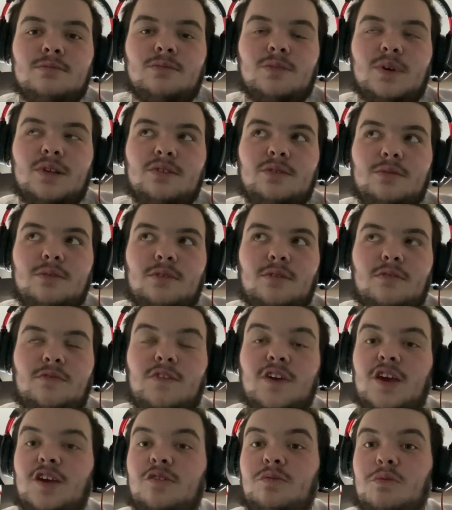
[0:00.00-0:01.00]
What else do we do?
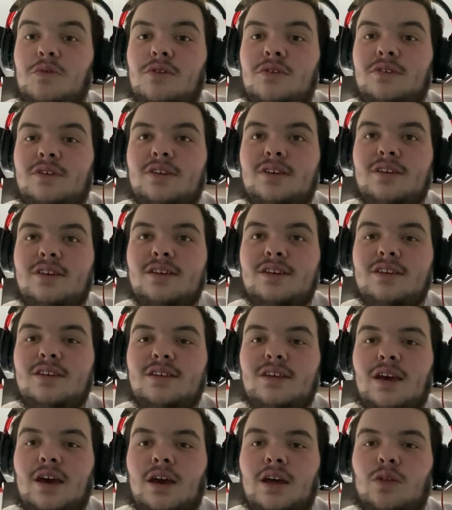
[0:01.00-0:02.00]
Facebook.
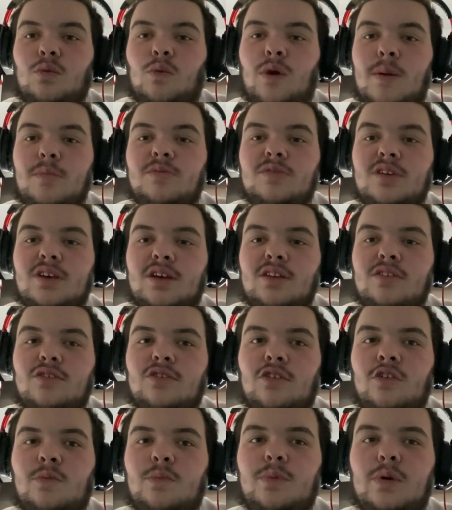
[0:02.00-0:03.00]
The website's
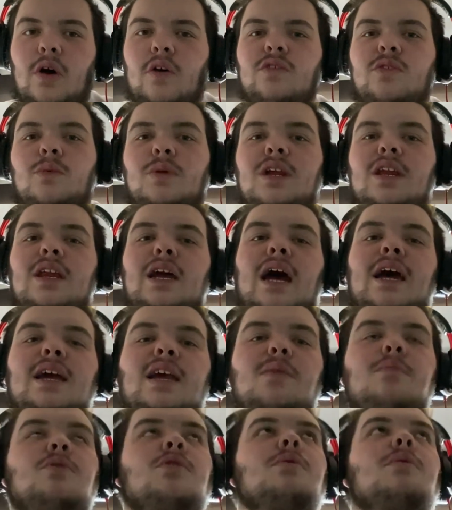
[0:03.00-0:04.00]
up. Obviously, we need it. I
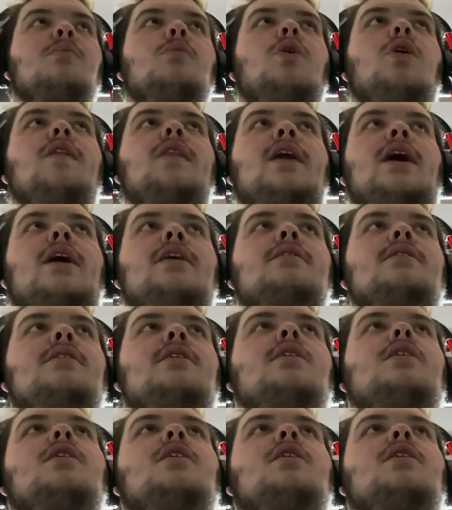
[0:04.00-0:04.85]
keep doing more on that.